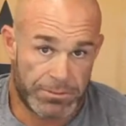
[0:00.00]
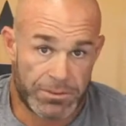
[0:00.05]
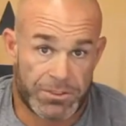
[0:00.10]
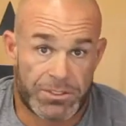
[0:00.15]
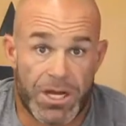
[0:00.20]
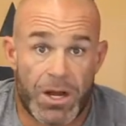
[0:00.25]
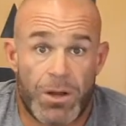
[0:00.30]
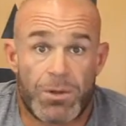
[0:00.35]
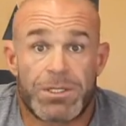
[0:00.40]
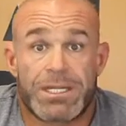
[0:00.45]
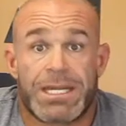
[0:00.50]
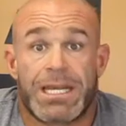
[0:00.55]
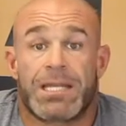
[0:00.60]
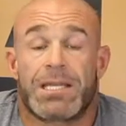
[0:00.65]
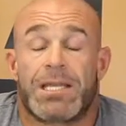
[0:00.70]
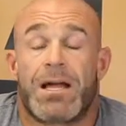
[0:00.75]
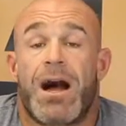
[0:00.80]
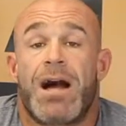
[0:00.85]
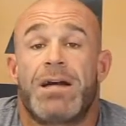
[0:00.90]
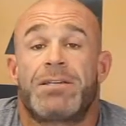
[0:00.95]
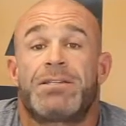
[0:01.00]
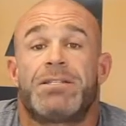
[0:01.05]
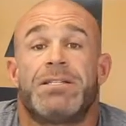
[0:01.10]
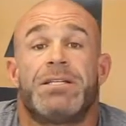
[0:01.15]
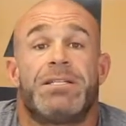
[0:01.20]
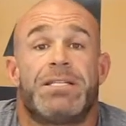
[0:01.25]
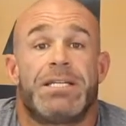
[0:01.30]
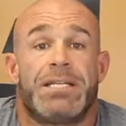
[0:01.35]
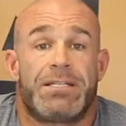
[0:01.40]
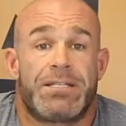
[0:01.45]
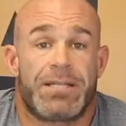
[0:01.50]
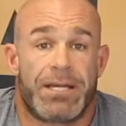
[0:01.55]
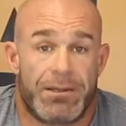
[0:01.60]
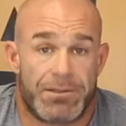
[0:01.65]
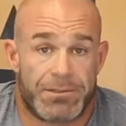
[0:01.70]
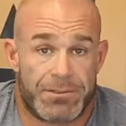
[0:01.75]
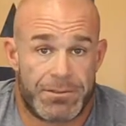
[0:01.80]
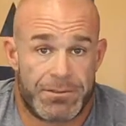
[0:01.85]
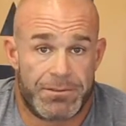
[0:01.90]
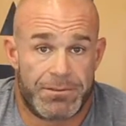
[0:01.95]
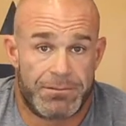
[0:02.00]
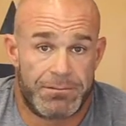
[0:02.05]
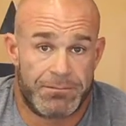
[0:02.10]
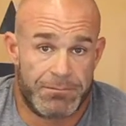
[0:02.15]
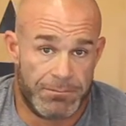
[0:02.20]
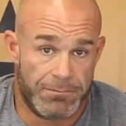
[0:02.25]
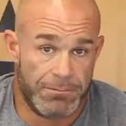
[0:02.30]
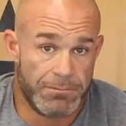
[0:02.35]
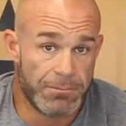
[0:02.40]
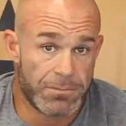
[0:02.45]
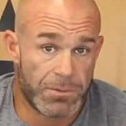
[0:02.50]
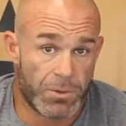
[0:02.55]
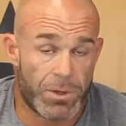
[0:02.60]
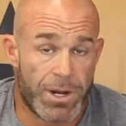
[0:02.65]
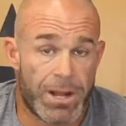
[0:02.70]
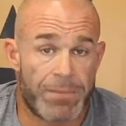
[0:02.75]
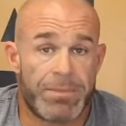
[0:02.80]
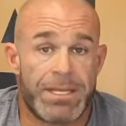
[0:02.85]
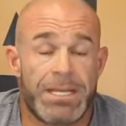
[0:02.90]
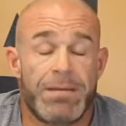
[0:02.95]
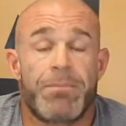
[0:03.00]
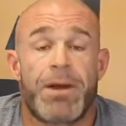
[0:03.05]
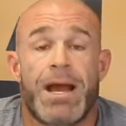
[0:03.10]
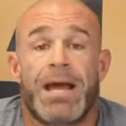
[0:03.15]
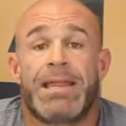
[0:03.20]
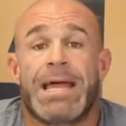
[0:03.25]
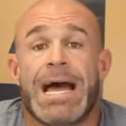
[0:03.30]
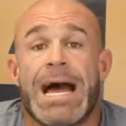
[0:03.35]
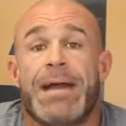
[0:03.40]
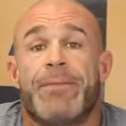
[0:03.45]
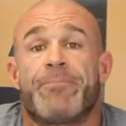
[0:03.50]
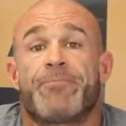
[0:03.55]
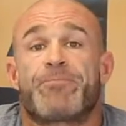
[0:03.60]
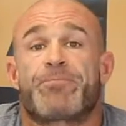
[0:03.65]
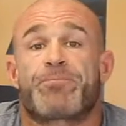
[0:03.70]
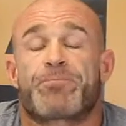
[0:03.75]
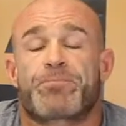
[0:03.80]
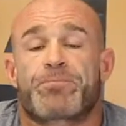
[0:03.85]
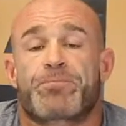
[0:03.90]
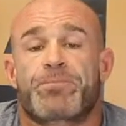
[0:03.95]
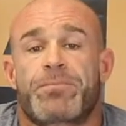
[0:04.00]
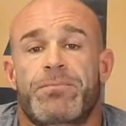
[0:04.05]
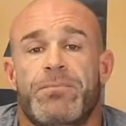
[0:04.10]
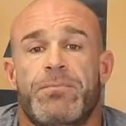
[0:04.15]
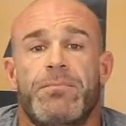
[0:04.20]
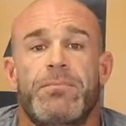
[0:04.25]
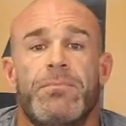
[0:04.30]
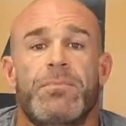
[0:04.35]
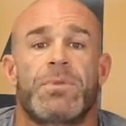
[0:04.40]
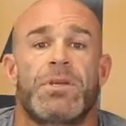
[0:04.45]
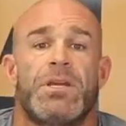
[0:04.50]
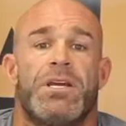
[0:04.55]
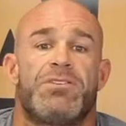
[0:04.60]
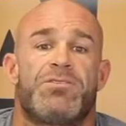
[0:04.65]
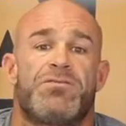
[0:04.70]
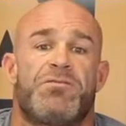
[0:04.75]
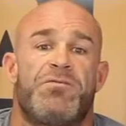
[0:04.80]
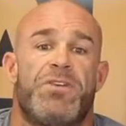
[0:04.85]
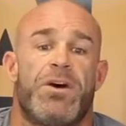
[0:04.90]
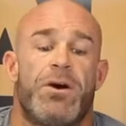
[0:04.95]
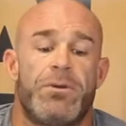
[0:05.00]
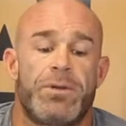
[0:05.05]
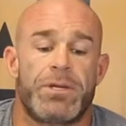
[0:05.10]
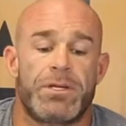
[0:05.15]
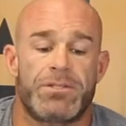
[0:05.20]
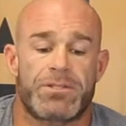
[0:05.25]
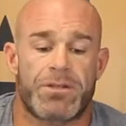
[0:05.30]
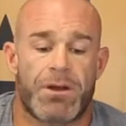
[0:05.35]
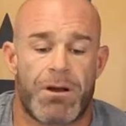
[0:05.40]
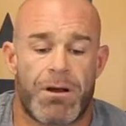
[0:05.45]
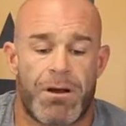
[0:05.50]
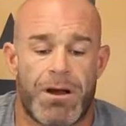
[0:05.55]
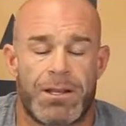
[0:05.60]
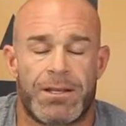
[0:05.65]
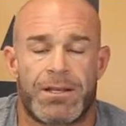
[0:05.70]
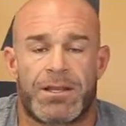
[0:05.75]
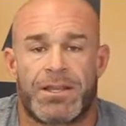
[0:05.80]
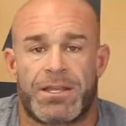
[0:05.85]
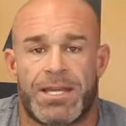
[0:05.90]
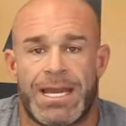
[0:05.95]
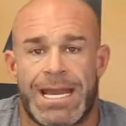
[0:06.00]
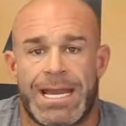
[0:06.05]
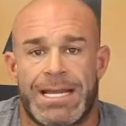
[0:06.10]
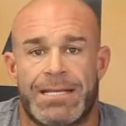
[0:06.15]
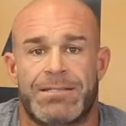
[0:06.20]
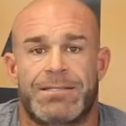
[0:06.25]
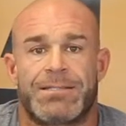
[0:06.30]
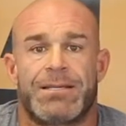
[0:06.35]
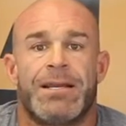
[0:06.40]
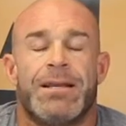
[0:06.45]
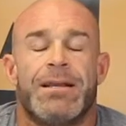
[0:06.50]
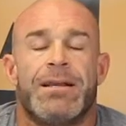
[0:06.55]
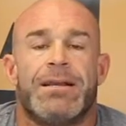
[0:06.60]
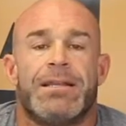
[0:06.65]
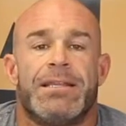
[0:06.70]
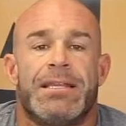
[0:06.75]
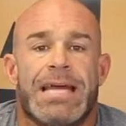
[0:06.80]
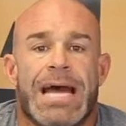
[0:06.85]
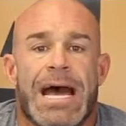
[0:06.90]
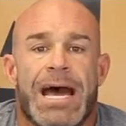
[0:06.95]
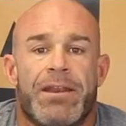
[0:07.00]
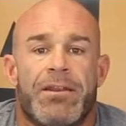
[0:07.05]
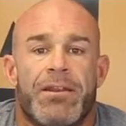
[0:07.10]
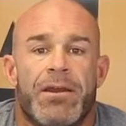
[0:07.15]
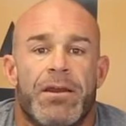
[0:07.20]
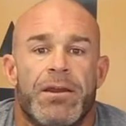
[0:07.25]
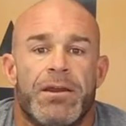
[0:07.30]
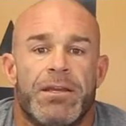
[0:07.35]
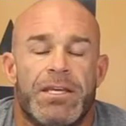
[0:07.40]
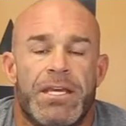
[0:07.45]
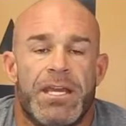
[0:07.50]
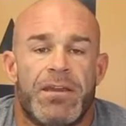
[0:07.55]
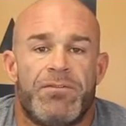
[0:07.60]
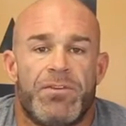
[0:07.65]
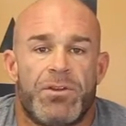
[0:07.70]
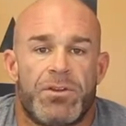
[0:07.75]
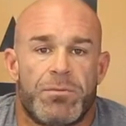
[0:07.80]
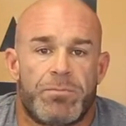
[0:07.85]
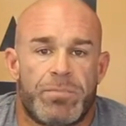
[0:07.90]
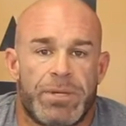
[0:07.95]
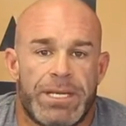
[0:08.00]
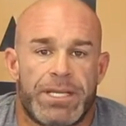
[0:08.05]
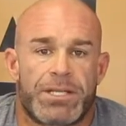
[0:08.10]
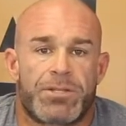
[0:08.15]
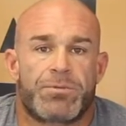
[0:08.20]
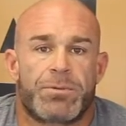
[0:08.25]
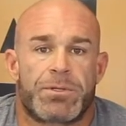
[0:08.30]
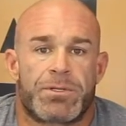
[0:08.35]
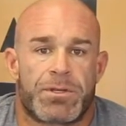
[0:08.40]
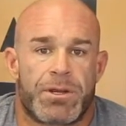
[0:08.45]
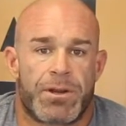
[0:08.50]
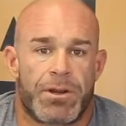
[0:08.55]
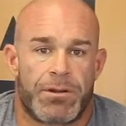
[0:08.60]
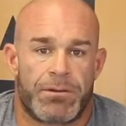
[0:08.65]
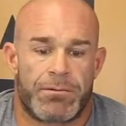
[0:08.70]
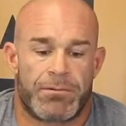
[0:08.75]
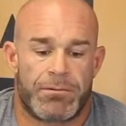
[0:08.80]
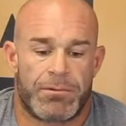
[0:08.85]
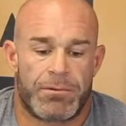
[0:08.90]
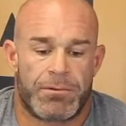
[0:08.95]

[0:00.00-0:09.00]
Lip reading: don't get lost in the details. What I mean by that is focus on things that give you the biggest return.